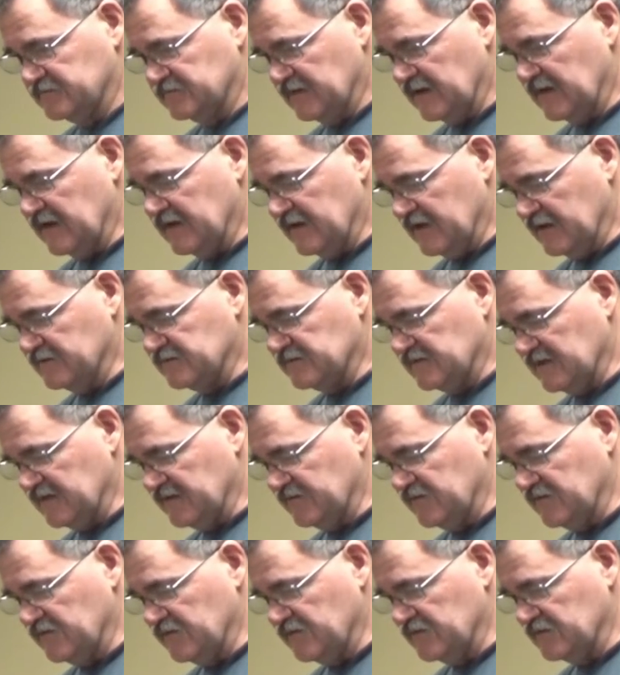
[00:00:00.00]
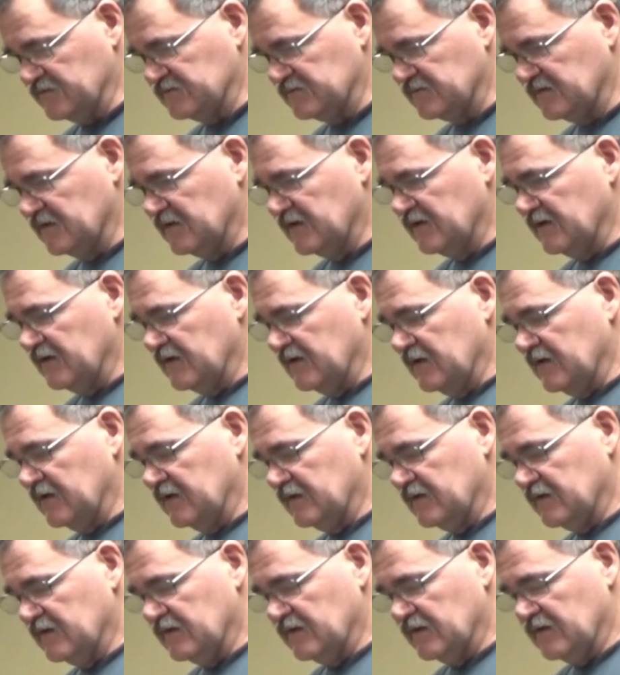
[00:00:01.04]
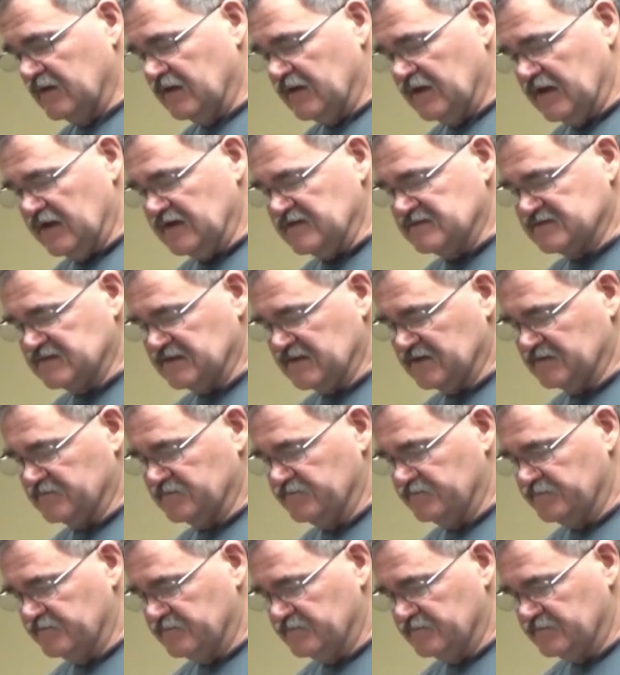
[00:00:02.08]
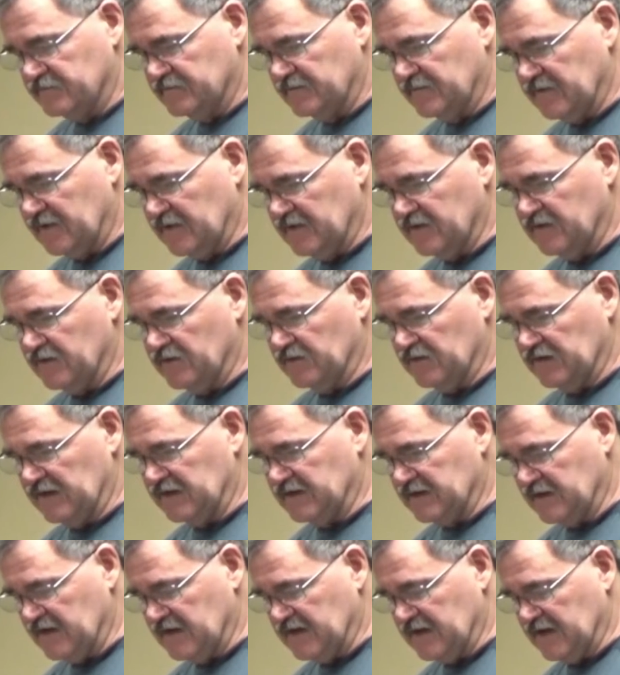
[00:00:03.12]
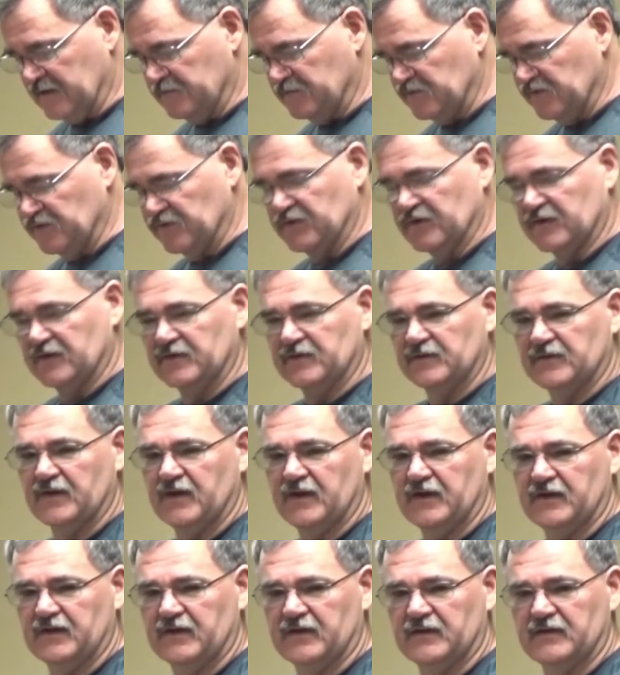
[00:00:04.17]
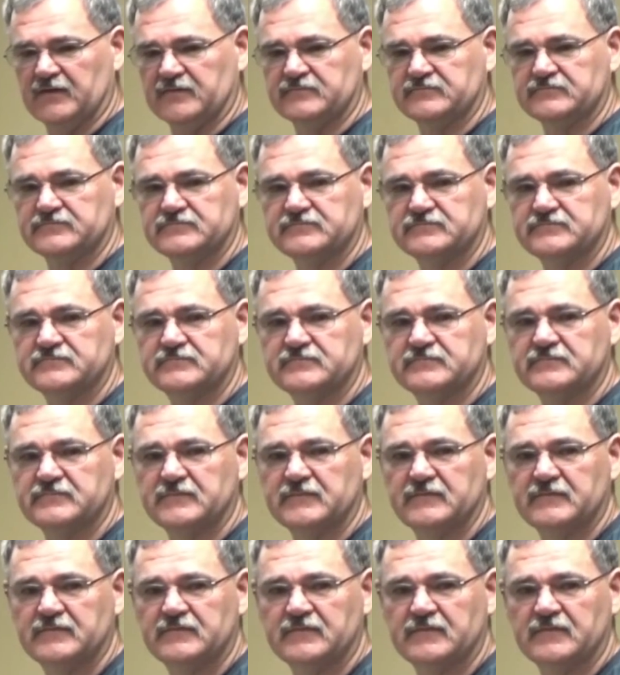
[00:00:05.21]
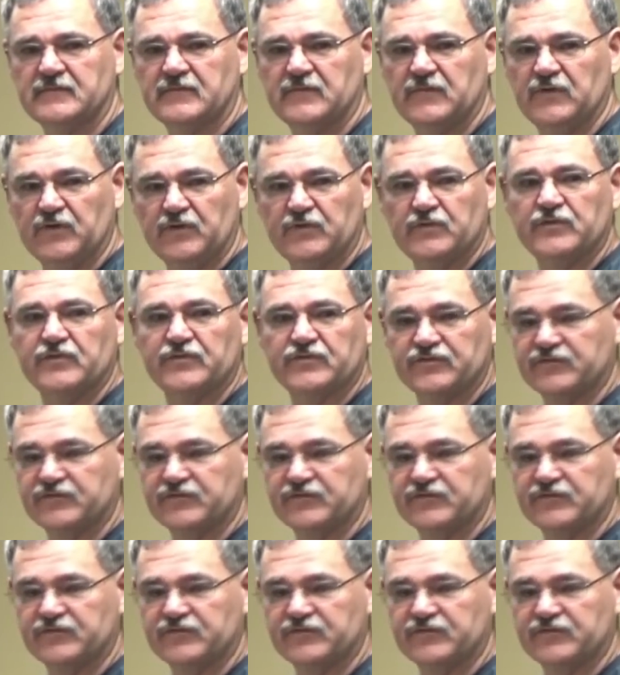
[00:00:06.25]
that day, 11 years, he said, you know, he kept doing a nuclear